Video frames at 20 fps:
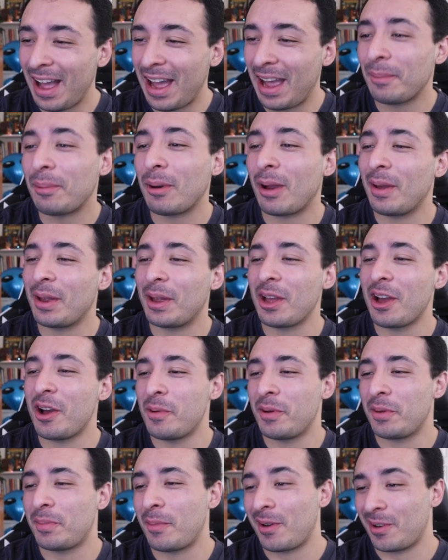I'd probably go
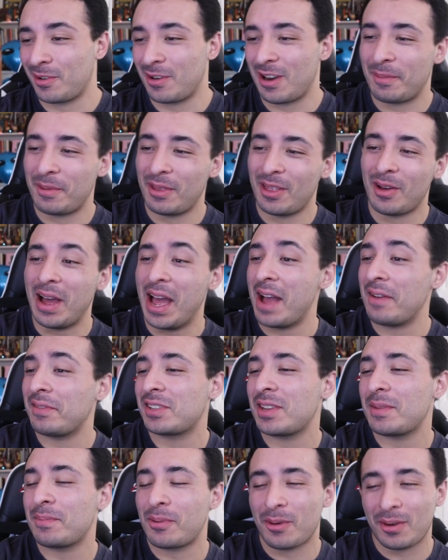with Margot Robbie though. I haven't
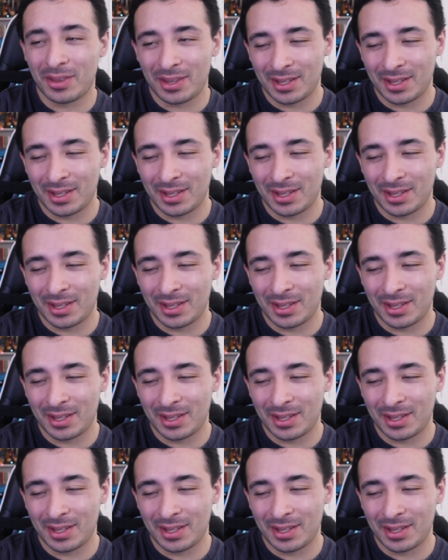seen Poor